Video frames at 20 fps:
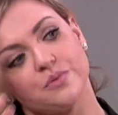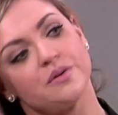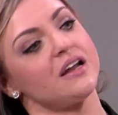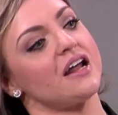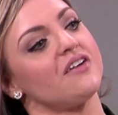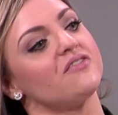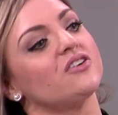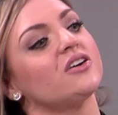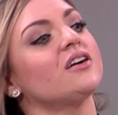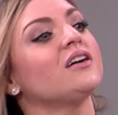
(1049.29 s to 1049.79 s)

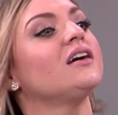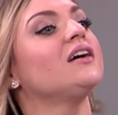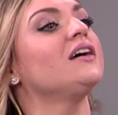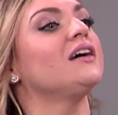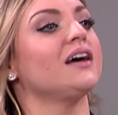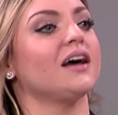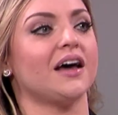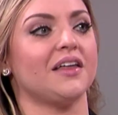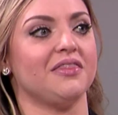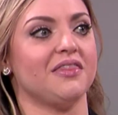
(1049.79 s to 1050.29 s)
whatever,
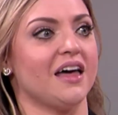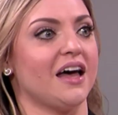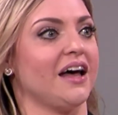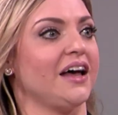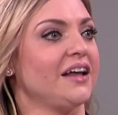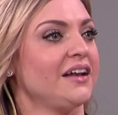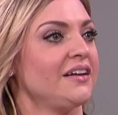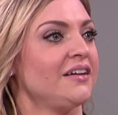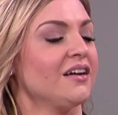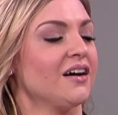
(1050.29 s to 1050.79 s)
and
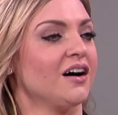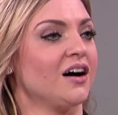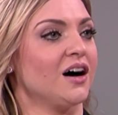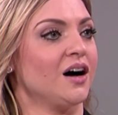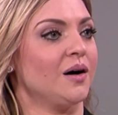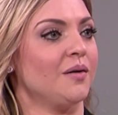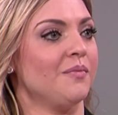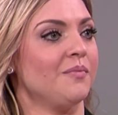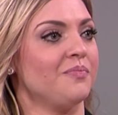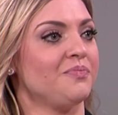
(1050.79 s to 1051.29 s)
then
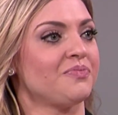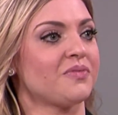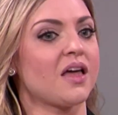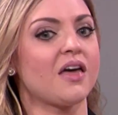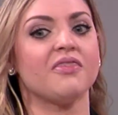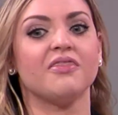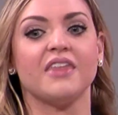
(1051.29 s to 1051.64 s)
they